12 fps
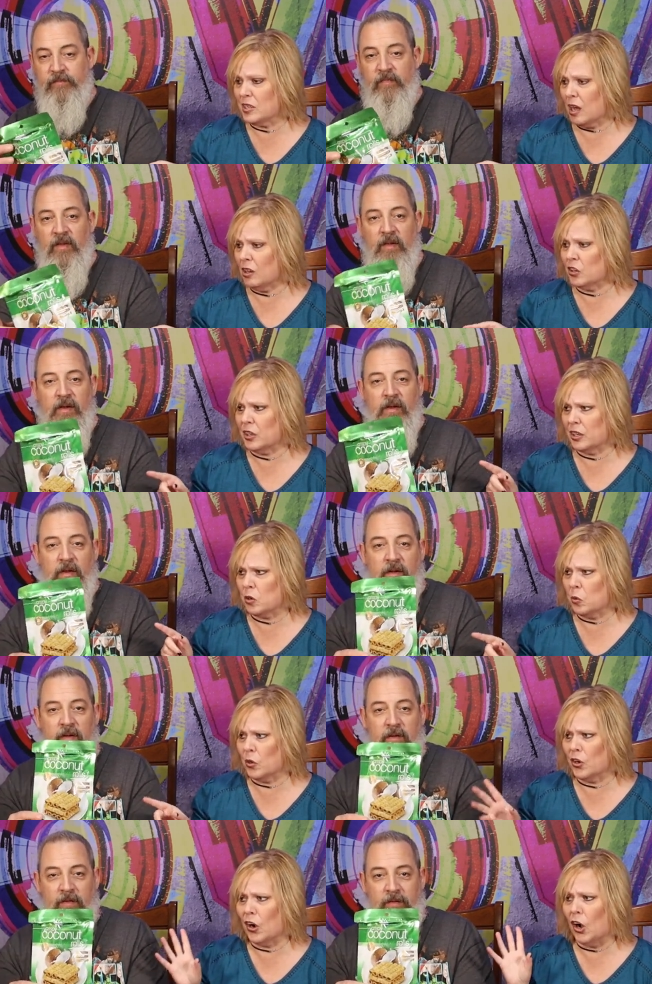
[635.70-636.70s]
Speaker 1: a dollar and a
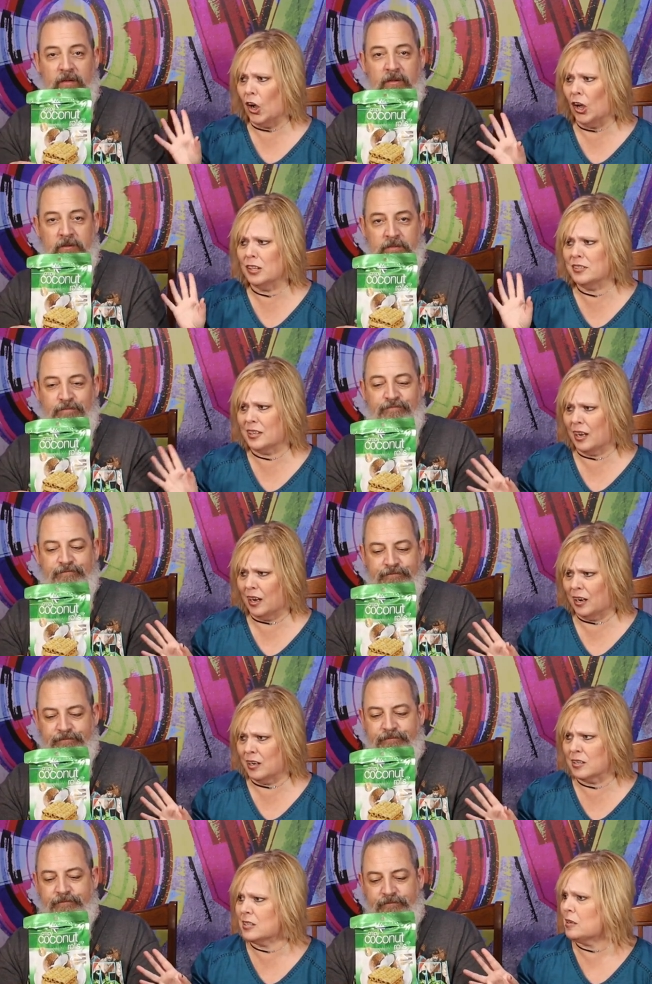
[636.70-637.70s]
quarter all
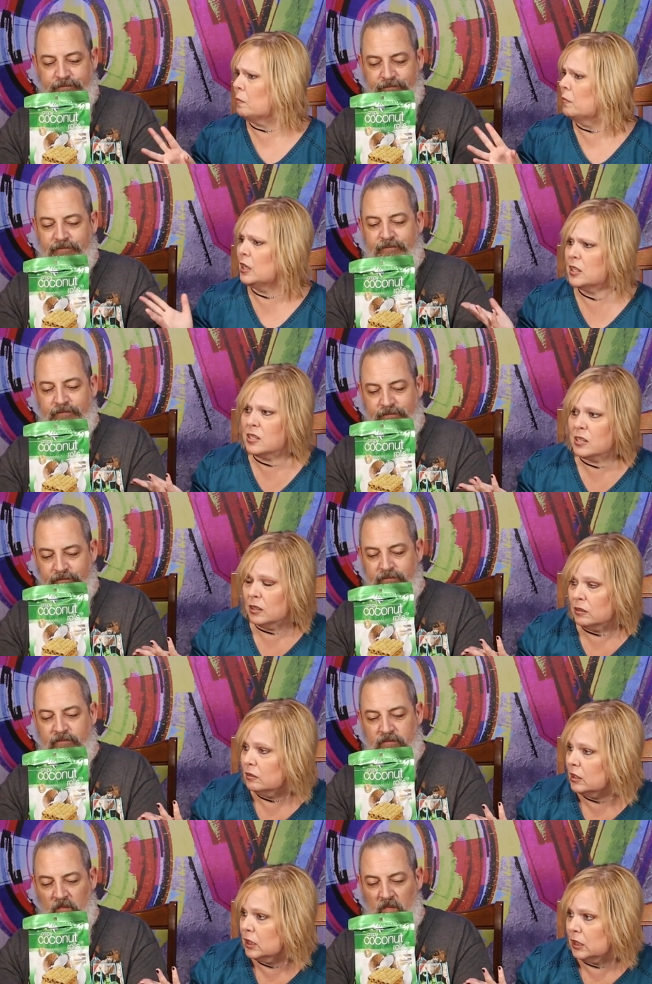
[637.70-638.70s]
day. Some it's a
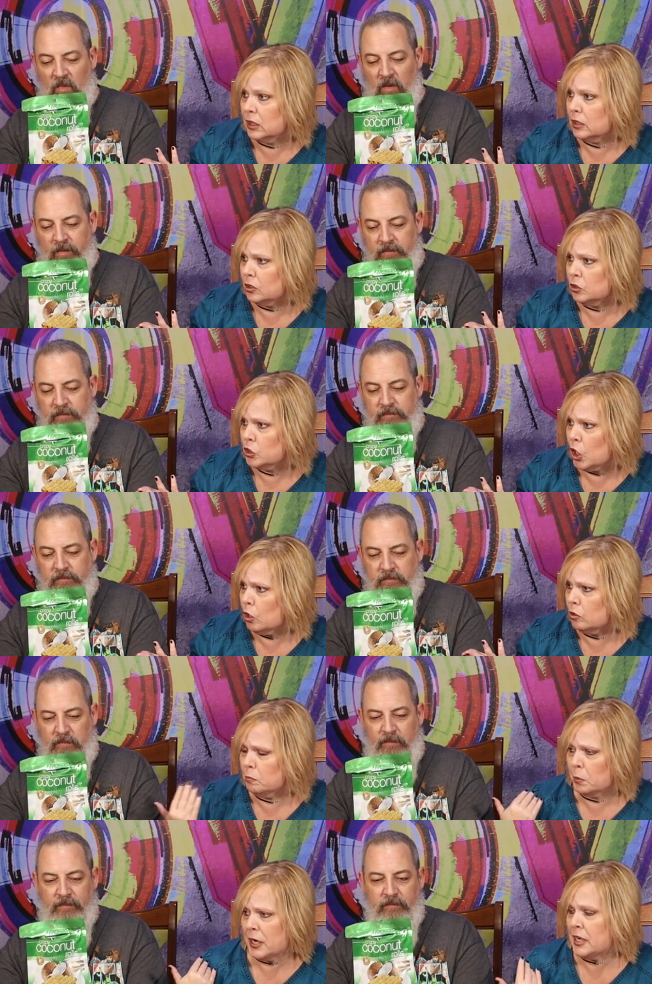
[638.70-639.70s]
little
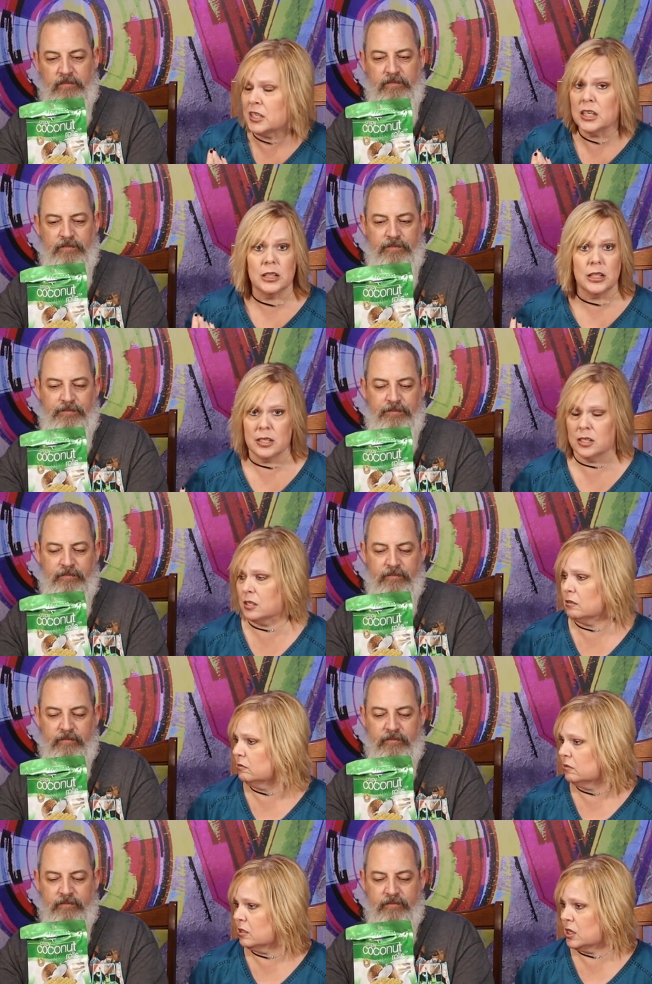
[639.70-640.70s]
known brand at
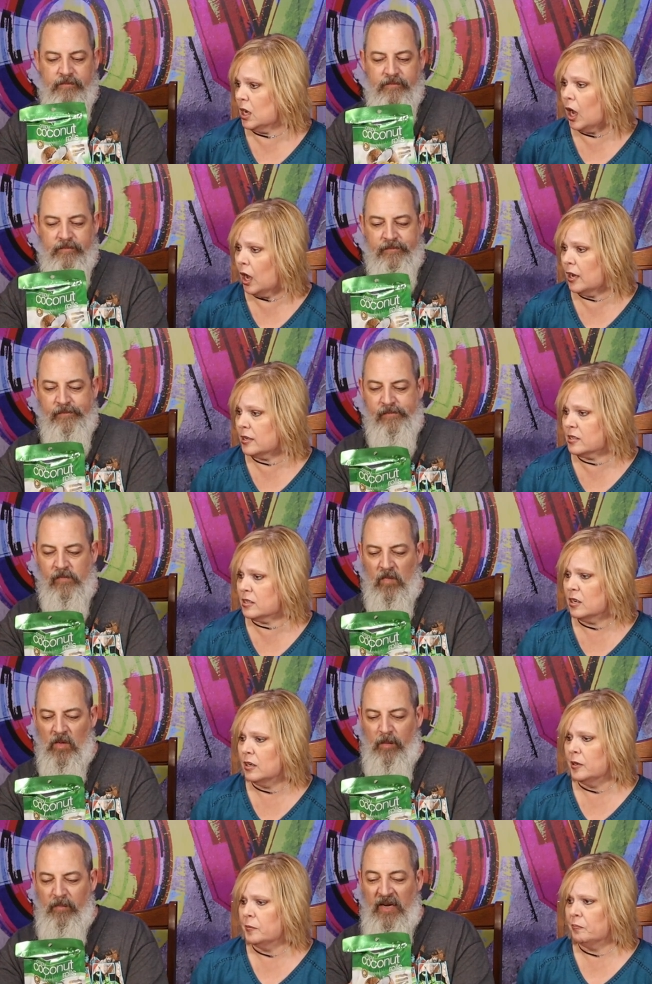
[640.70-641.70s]
least to us.
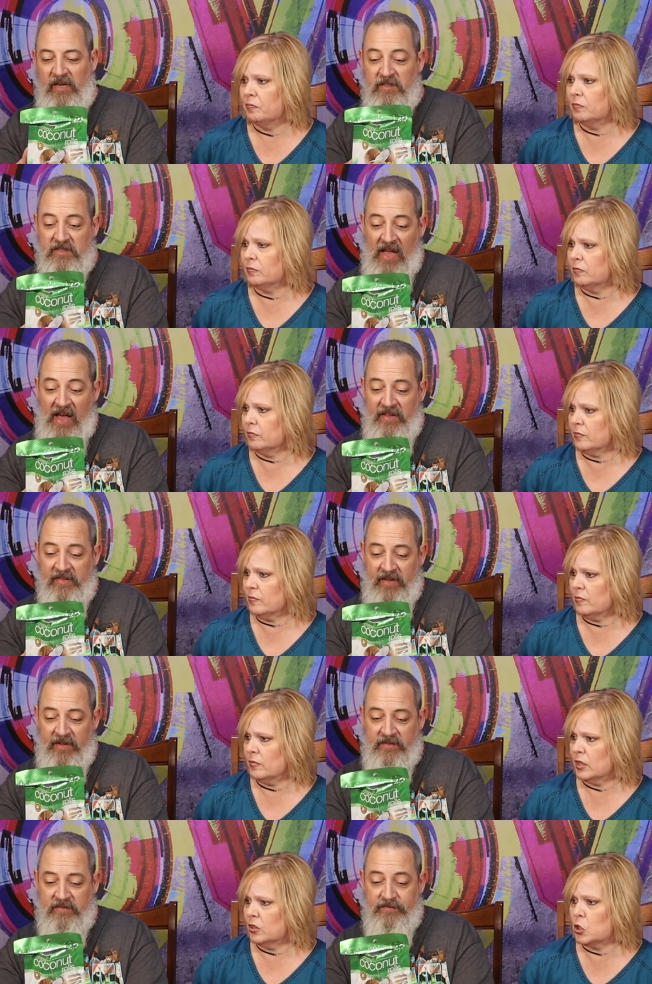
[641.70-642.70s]
Speaker 2: Made in
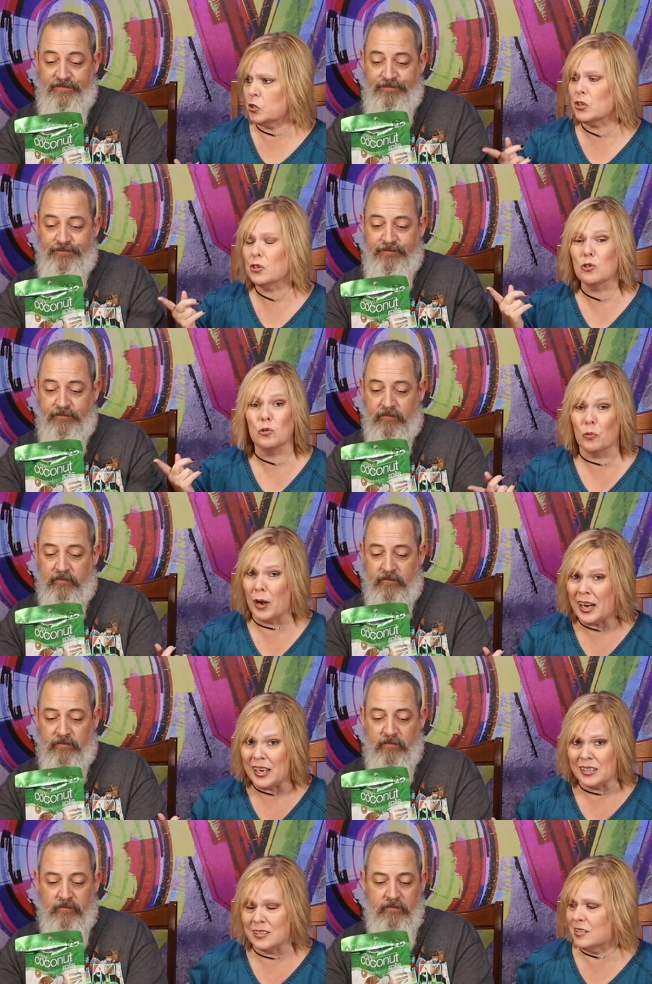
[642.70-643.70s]
Thailand.
Speaker 1: Those are
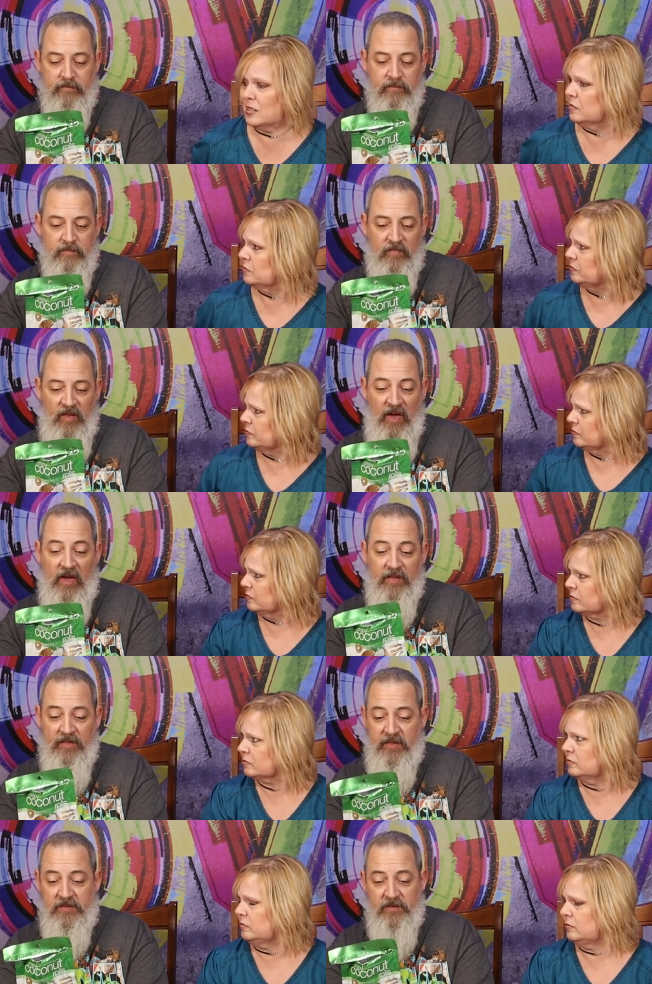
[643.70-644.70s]
great.
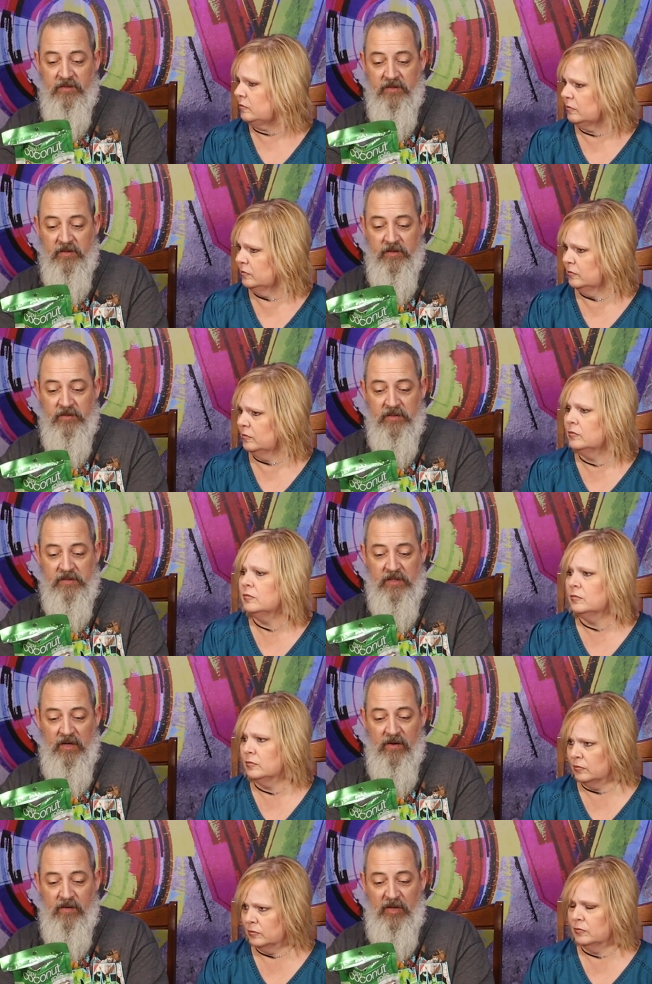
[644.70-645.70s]
Speaker 2: Yeah, these are delicious.
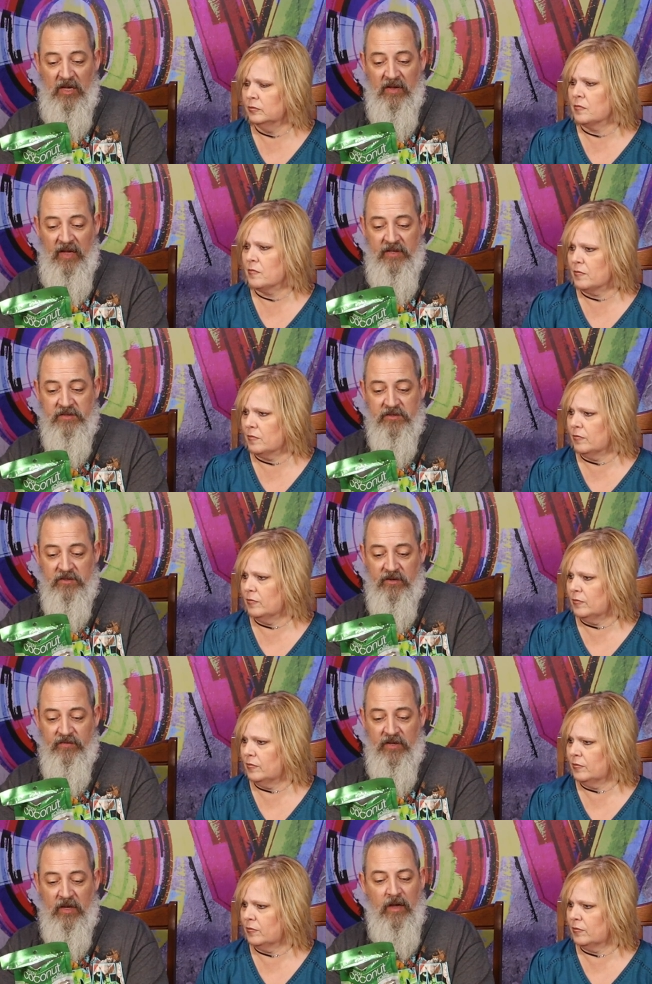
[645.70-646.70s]
They're about eight
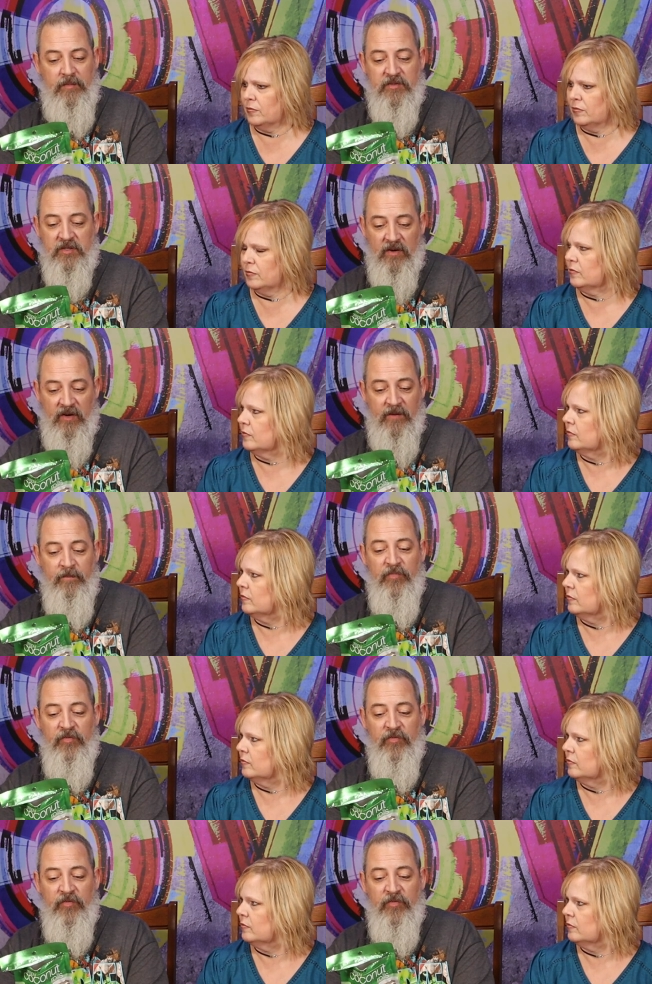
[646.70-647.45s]
serving. I'm sorry,